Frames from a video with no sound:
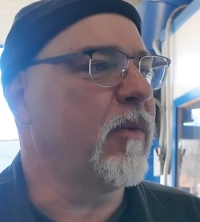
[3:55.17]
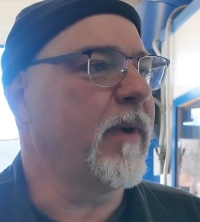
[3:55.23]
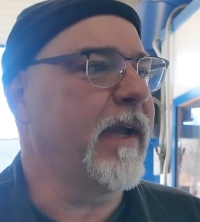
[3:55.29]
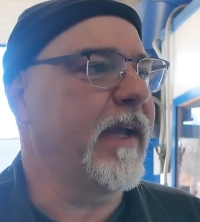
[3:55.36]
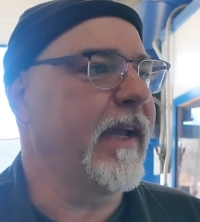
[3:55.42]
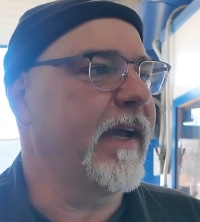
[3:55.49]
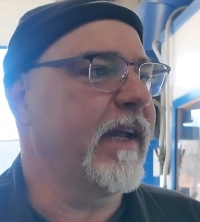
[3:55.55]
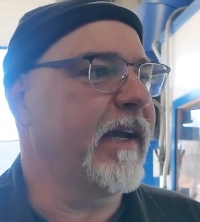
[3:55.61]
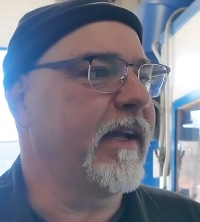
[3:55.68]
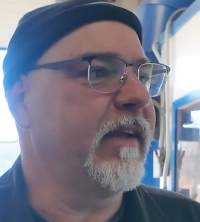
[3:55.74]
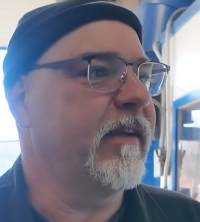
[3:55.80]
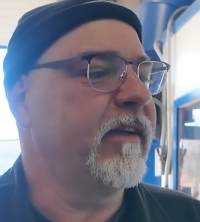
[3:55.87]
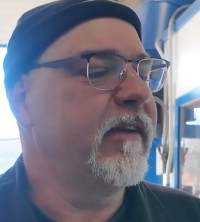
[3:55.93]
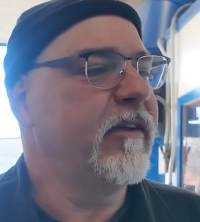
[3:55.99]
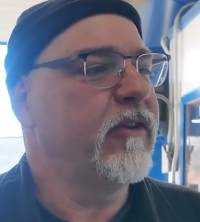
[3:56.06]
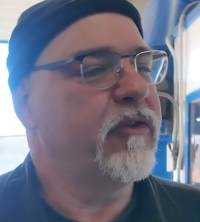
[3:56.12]
away at it,
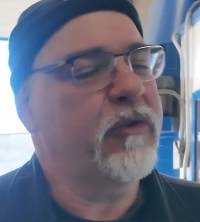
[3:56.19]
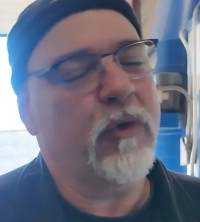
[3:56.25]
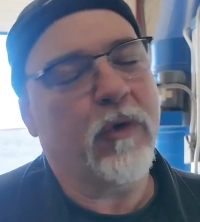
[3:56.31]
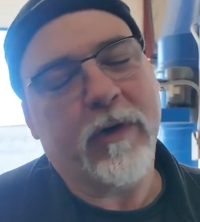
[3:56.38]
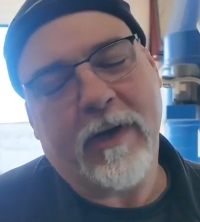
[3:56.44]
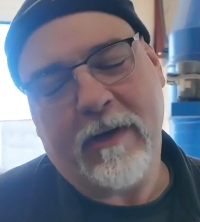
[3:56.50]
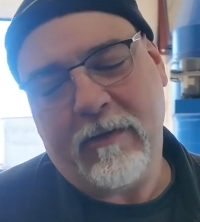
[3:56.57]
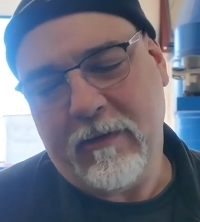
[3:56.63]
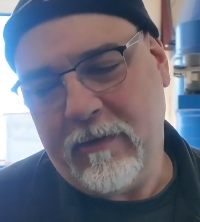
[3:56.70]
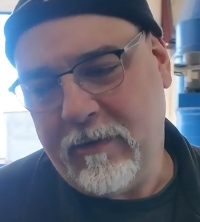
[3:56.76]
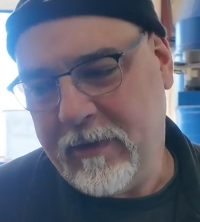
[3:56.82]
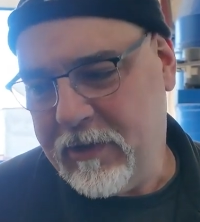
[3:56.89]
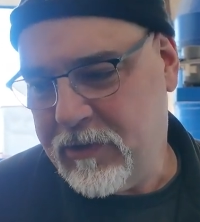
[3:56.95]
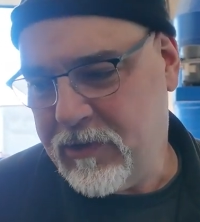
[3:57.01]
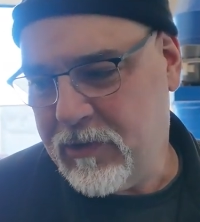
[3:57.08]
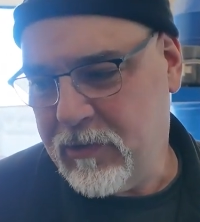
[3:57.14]
sorting out
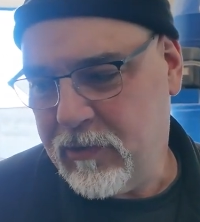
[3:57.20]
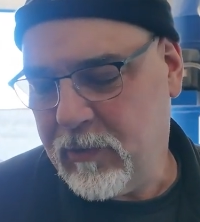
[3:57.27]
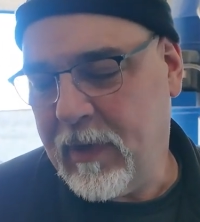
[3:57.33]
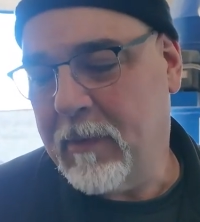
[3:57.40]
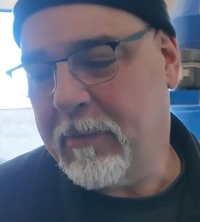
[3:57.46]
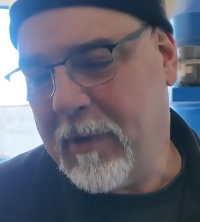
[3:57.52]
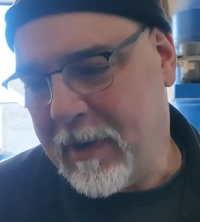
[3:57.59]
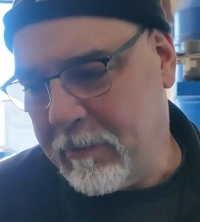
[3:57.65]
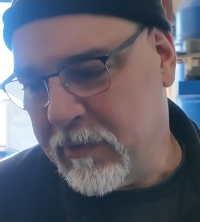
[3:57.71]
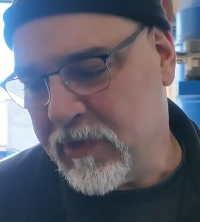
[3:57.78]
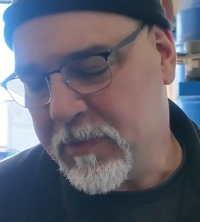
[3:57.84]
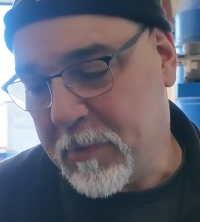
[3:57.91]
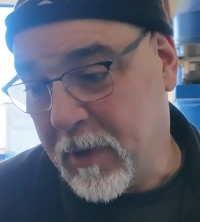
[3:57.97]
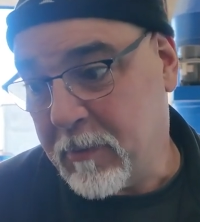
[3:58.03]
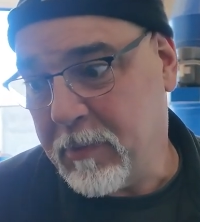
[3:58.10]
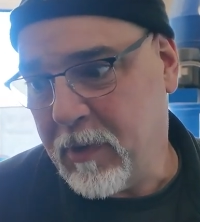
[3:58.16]
little issues. We had a problem with
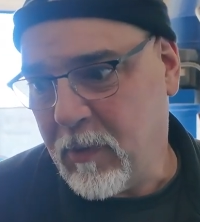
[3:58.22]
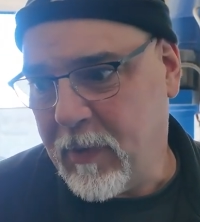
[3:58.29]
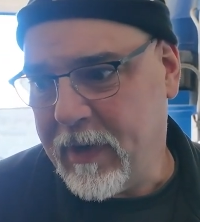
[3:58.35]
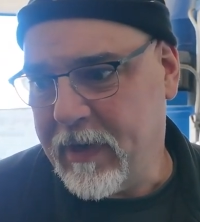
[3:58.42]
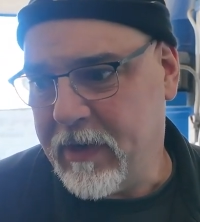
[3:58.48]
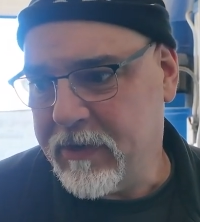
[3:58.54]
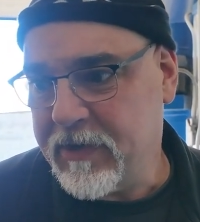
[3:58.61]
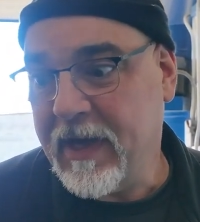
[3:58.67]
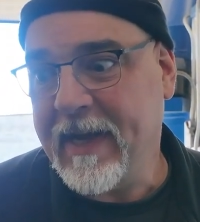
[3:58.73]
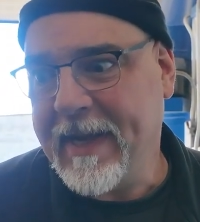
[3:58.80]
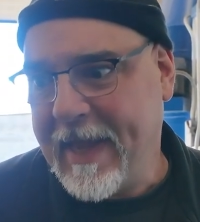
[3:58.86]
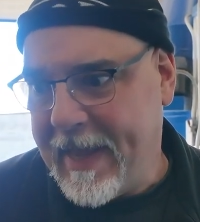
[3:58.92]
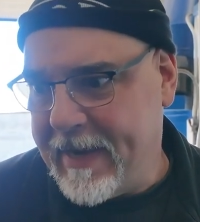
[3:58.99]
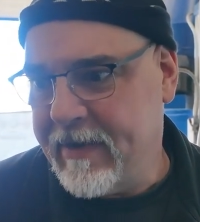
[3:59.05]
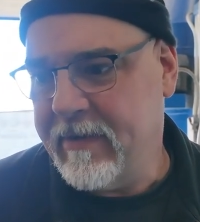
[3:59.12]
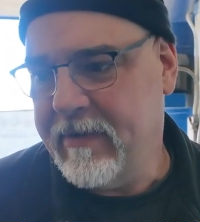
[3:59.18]
spark plug wires
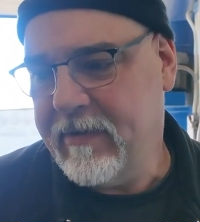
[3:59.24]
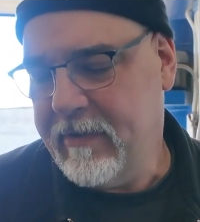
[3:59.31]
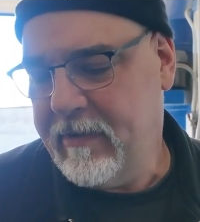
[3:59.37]
again,